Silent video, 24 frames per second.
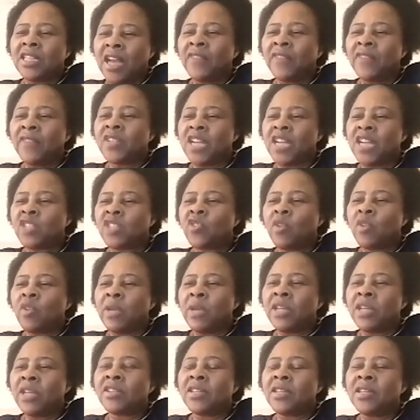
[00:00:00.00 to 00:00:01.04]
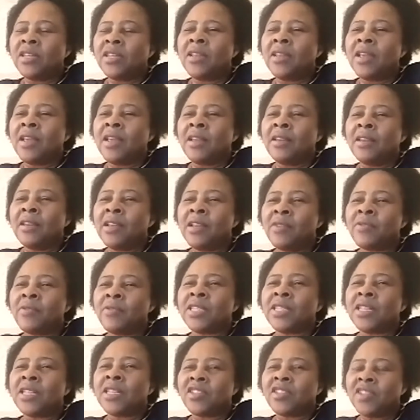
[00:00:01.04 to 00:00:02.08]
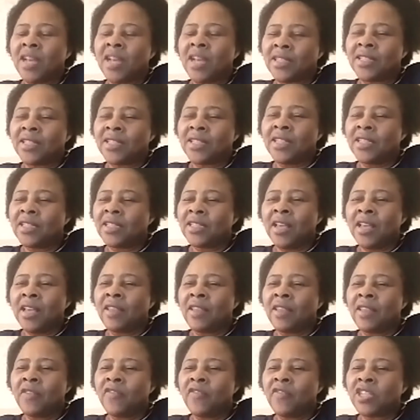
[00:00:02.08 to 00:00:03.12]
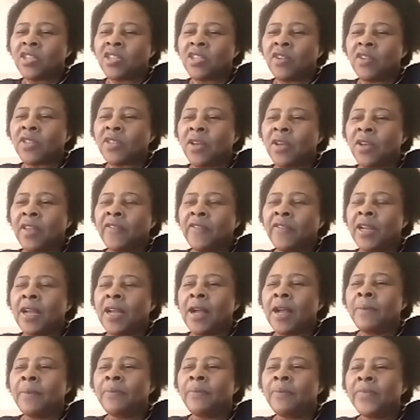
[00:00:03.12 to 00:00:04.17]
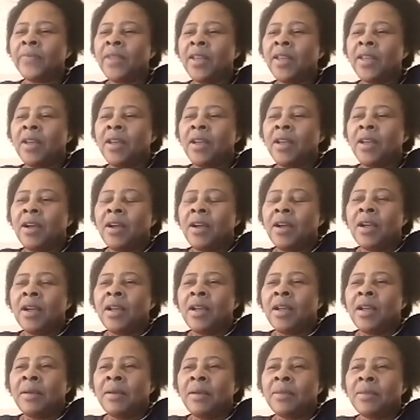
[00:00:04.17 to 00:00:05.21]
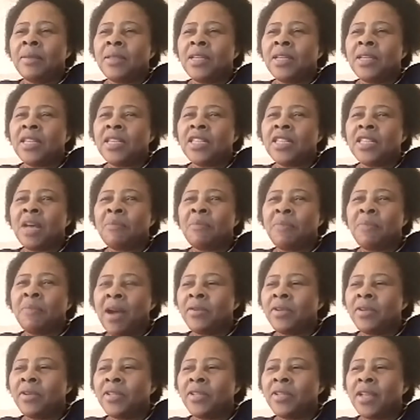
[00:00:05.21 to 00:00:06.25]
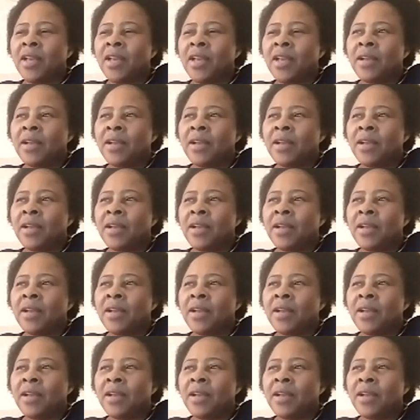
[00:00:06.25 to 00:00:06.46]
drive transformation and linguistic justice at the University of South Africa, this is about